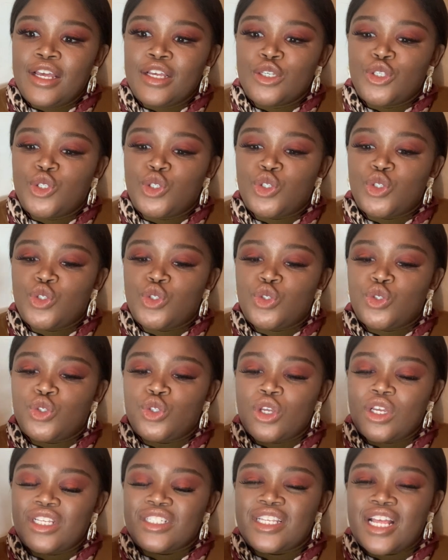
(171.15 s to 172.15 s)

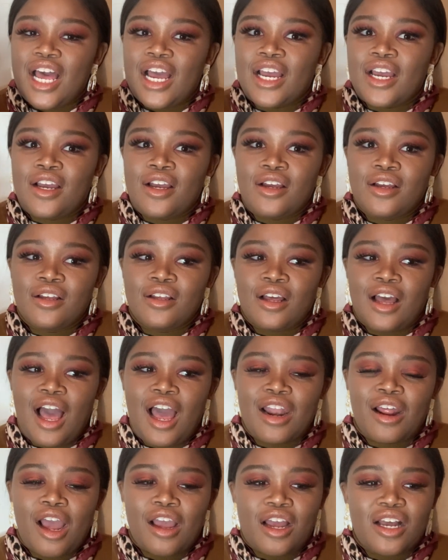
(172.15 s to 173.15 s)
it's like,
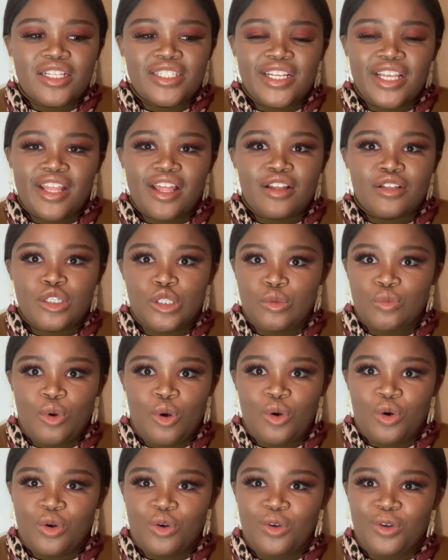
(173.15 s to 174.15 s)
I can't say they're
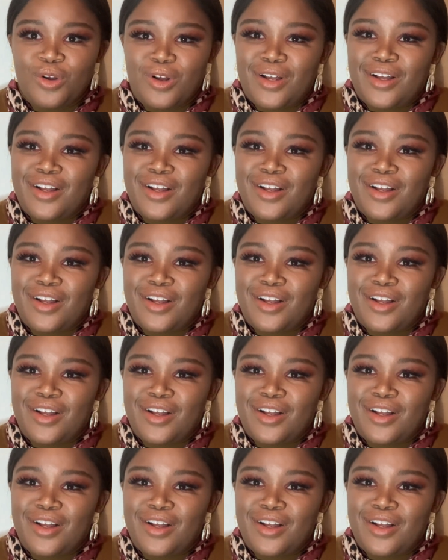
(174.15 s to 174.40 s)
small.